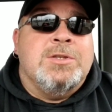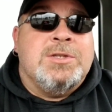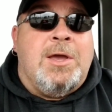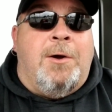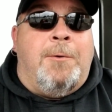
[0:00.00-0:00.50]

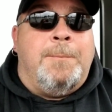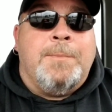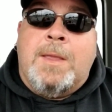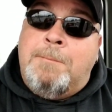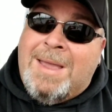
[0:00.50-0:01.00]
So
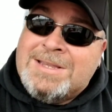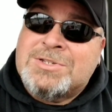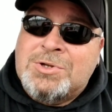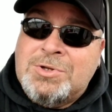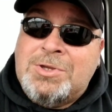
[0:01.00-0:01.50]

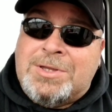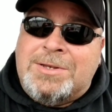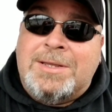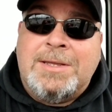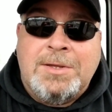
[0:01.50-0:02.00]
masks are
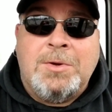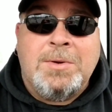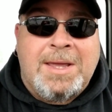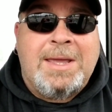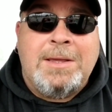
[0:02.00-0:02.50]
good.
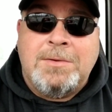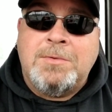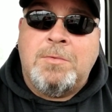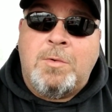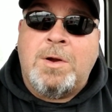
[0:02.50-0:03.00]
Okay,
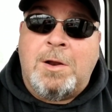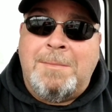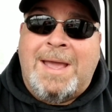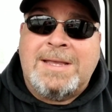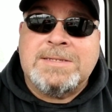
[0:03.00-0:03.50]
we'll wear a
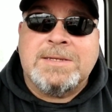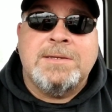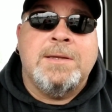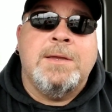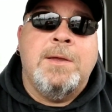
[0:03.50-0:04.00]
mask.
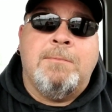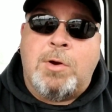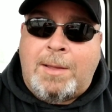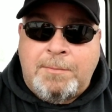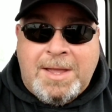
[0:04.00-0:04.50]

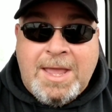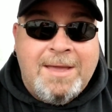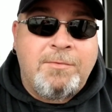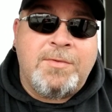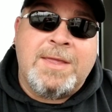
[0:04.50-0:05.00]
Problem I
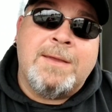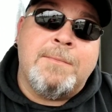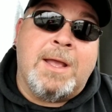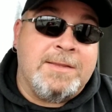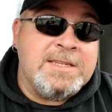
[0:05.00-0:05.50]
have with
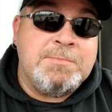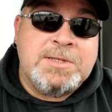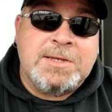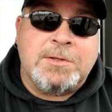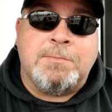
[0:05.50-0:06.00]
them at this
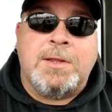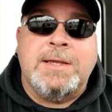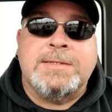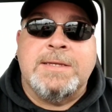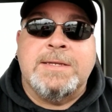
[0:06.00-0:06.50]
particular
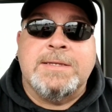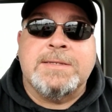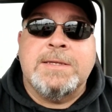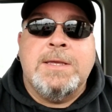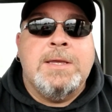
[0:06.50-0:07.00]
place
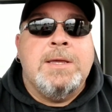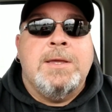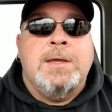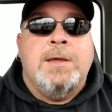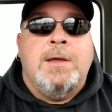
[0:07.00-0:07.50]
is
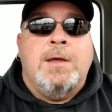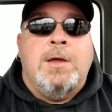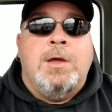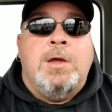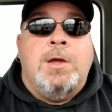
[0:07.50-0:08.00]

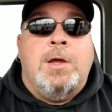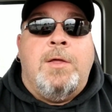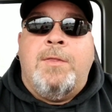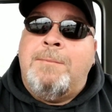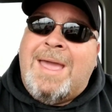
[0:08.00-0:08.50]

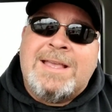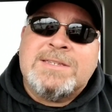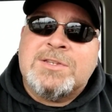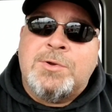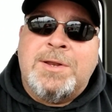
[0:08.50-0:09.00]
the
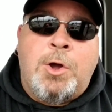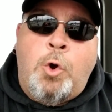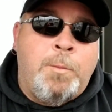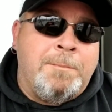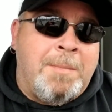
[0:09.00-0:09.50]
masks are in an
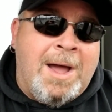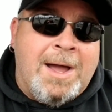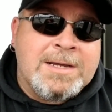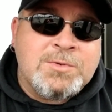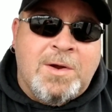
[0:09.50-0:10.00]
open
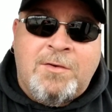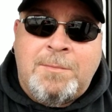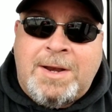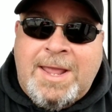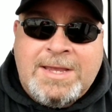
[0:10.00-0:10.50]
box where
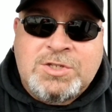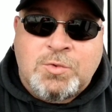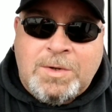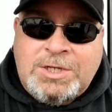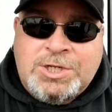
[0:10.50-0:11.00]
everybody has
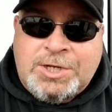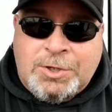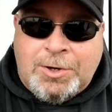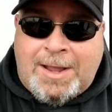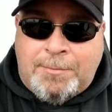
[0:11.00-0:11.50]
to reach in
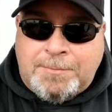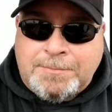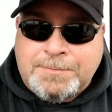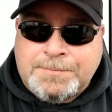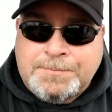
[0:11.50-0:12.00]
and grab
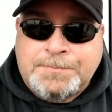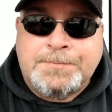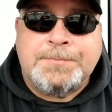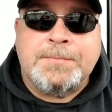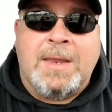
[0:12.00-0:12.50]
them.
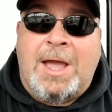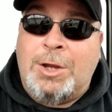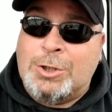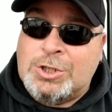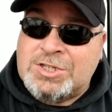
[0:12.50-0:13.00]
Now
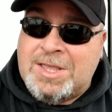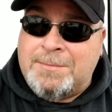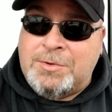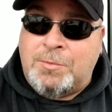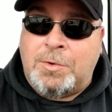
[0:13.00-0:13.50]
you're just
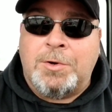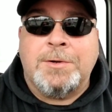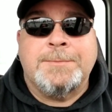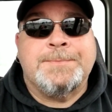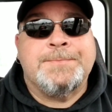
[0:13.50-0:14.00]
coming to
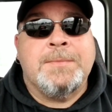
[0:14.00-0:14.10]
work.